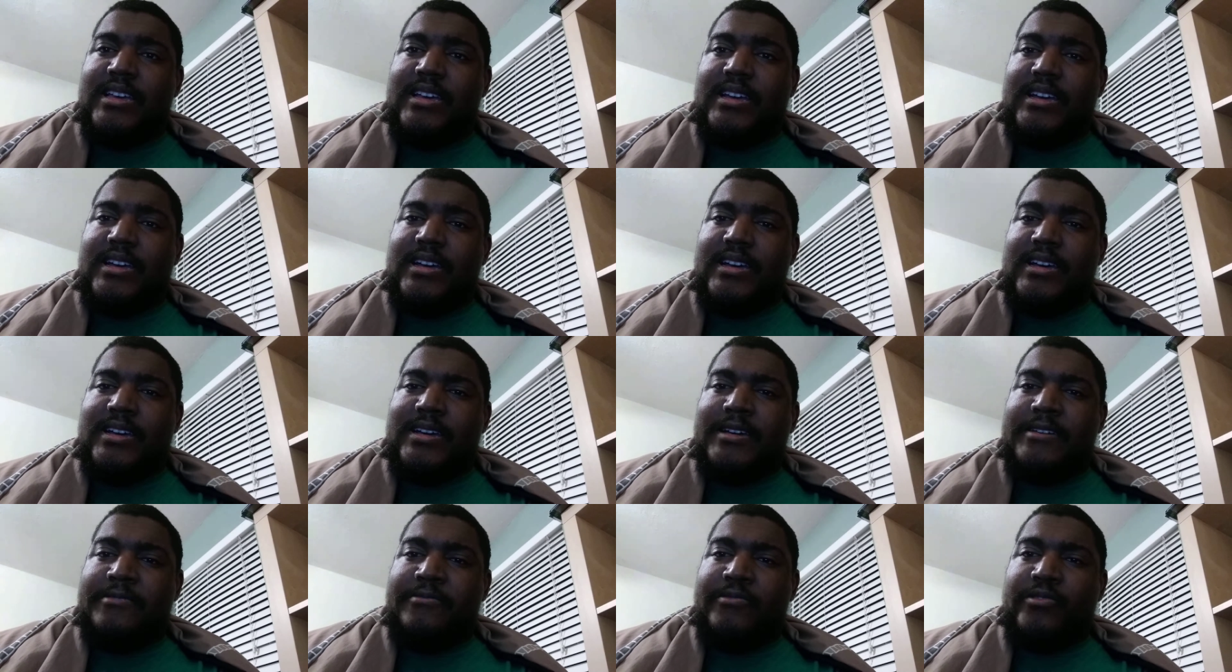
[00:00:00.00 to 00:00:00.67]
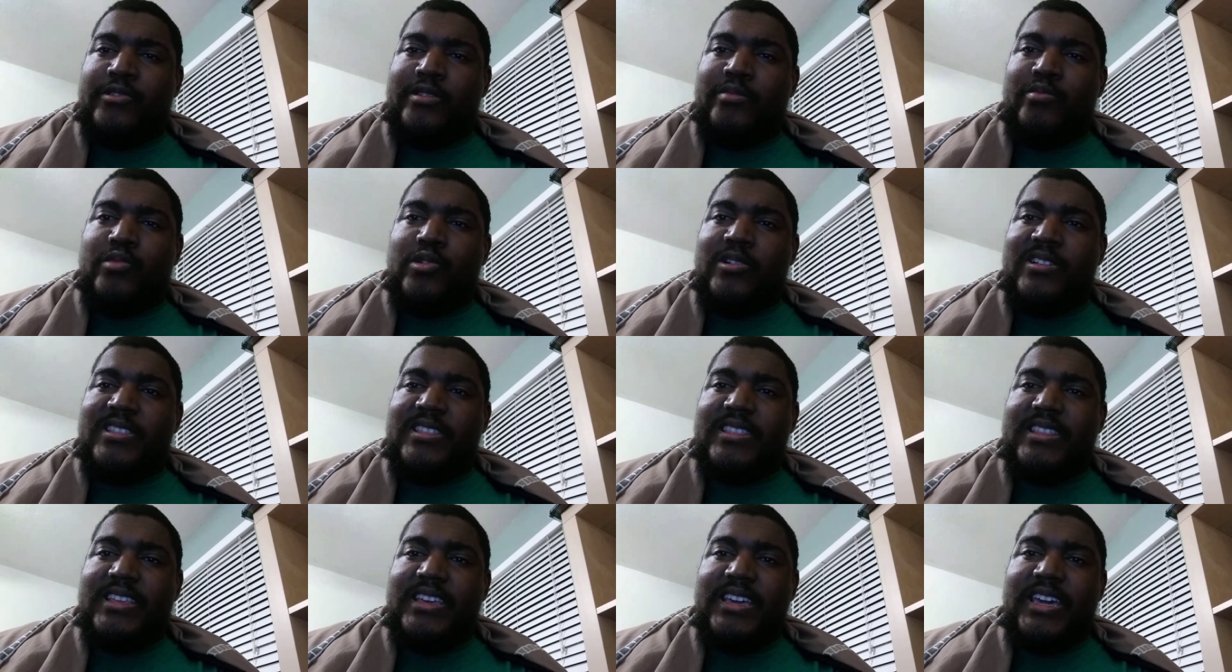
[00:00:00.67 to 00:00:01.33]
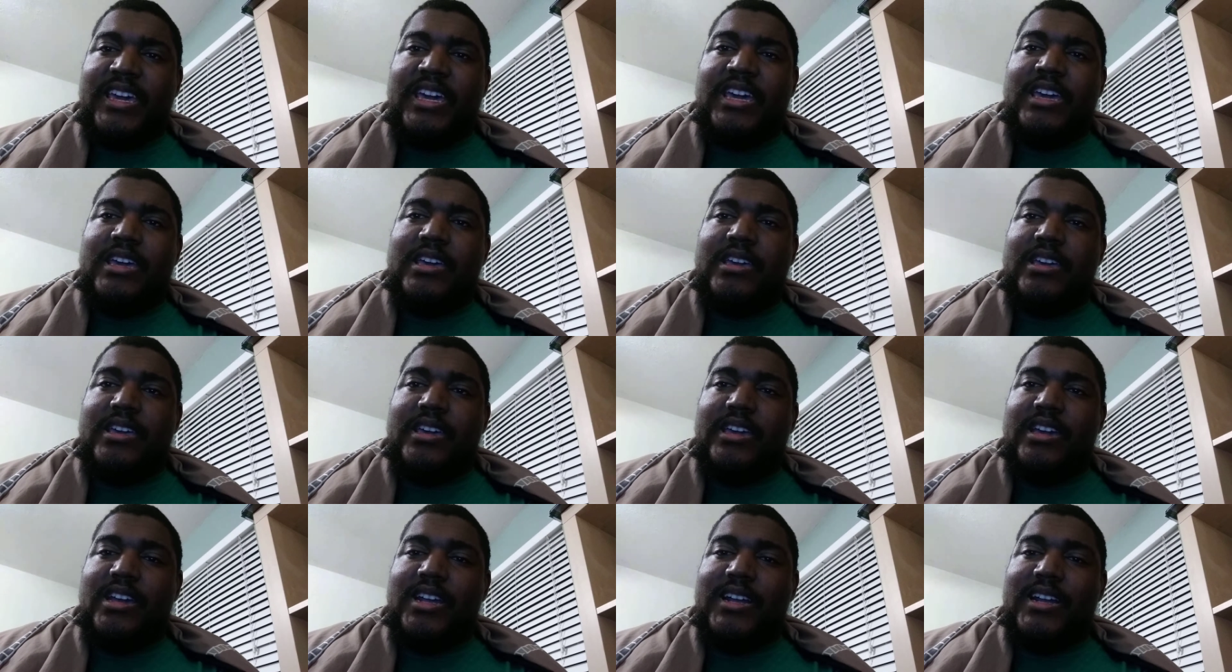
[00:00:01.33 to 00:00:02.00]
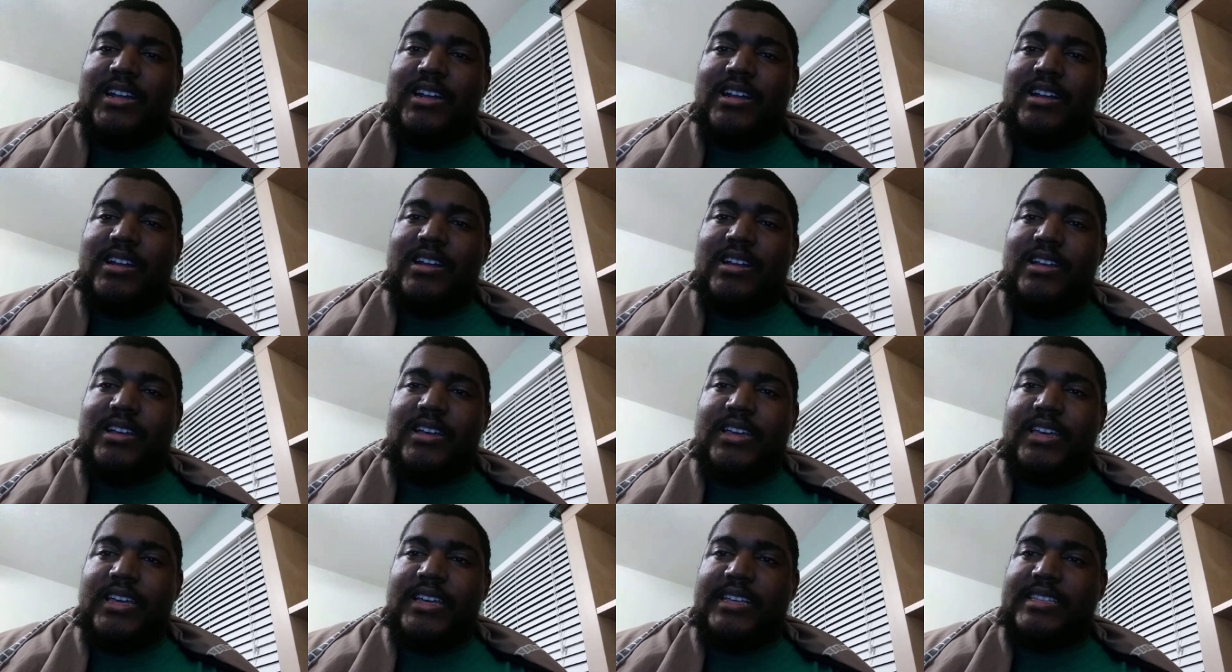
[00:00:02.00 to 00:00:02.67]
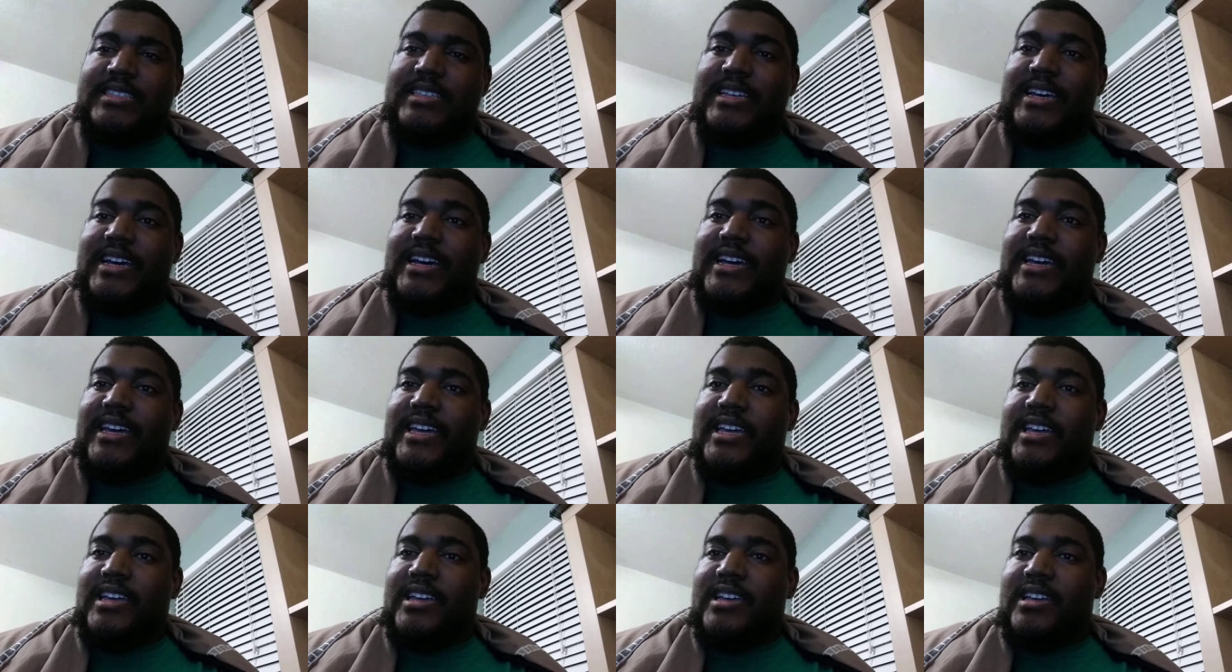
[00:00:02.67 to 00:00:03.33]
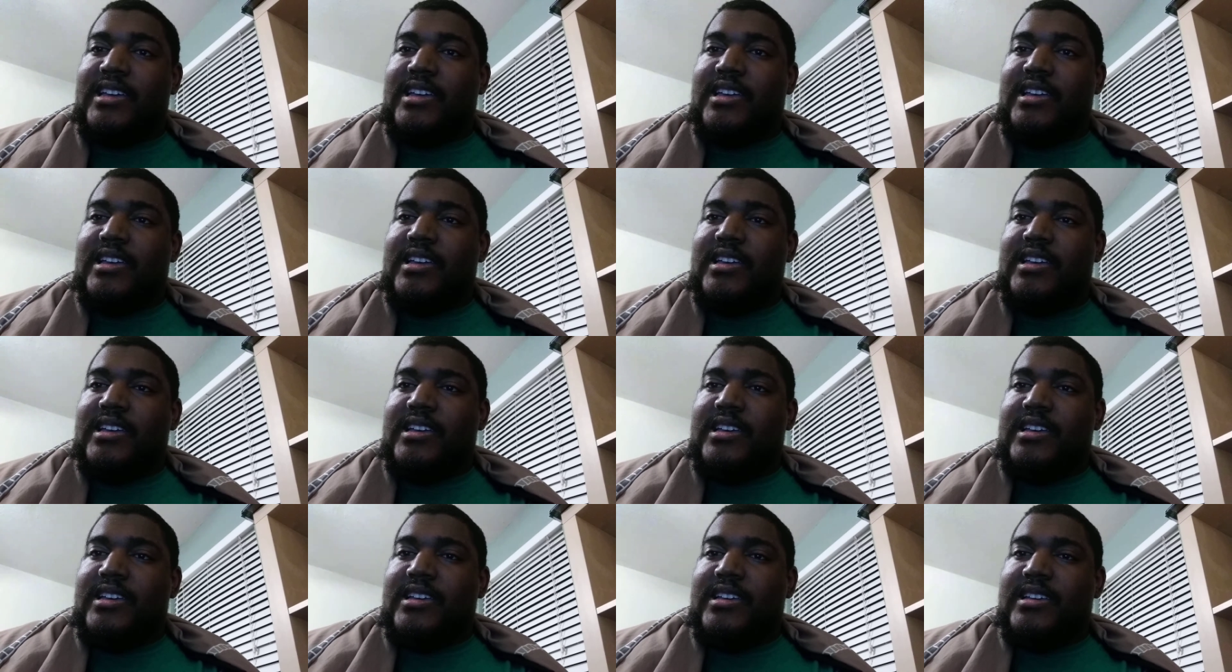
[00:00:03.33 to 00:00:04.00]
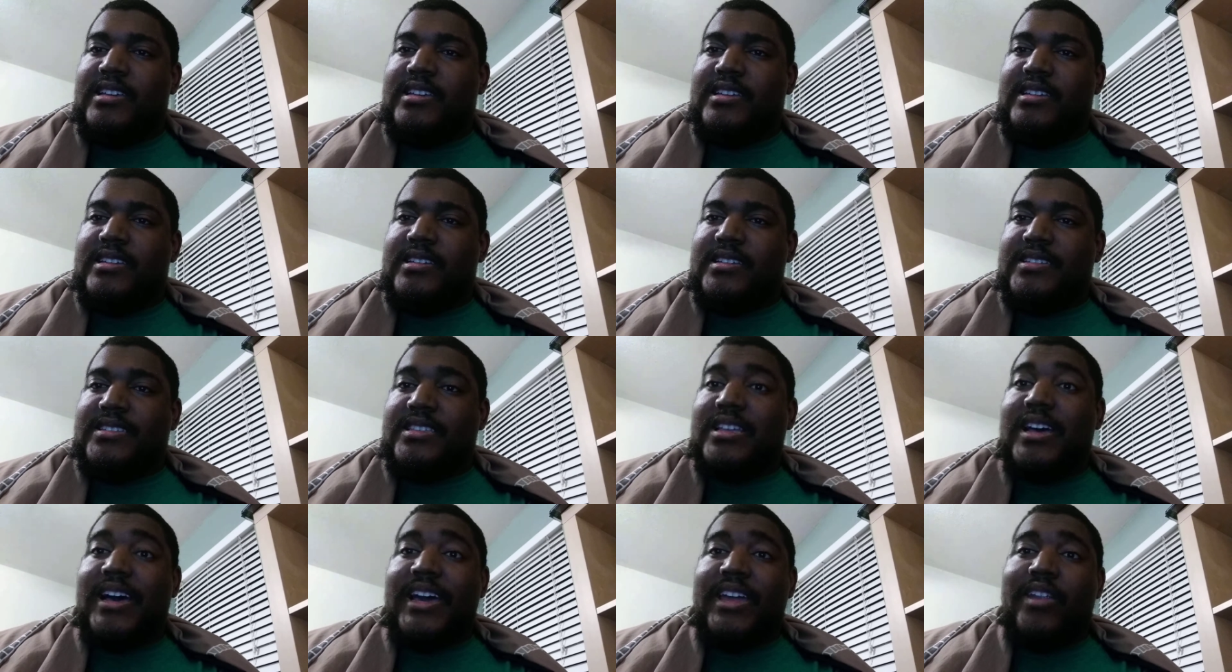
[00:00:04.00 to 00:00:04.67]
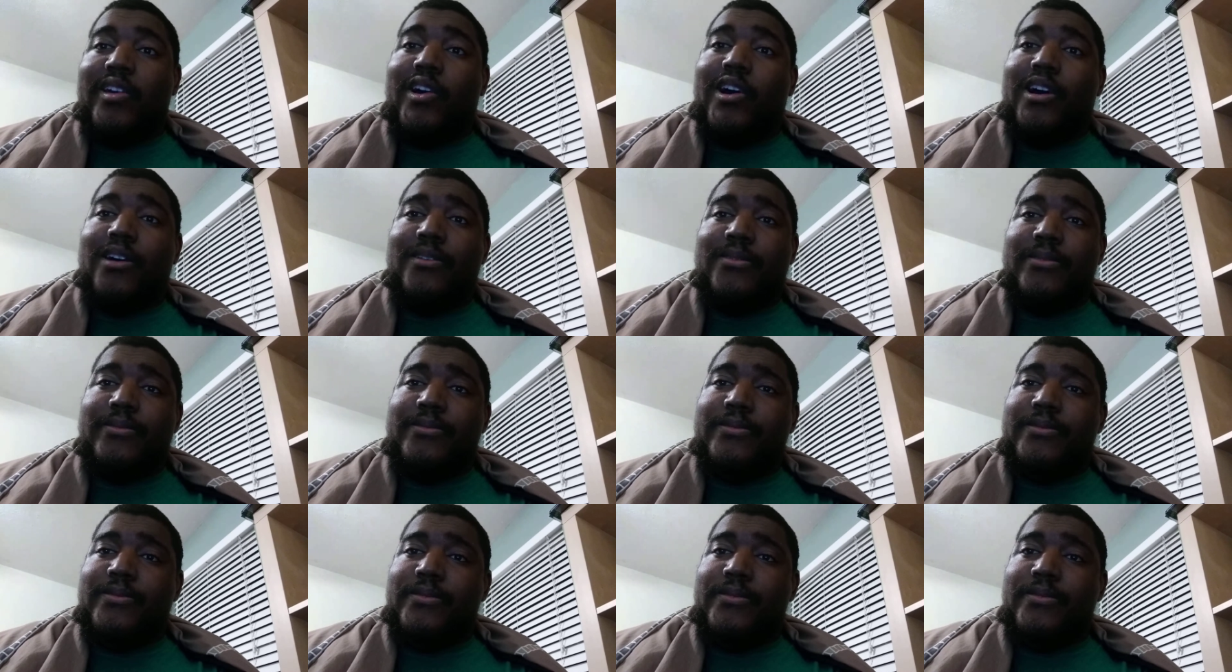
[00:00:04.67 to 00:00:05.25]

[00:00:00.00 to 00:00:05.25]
Um, one more thing here as I sign off.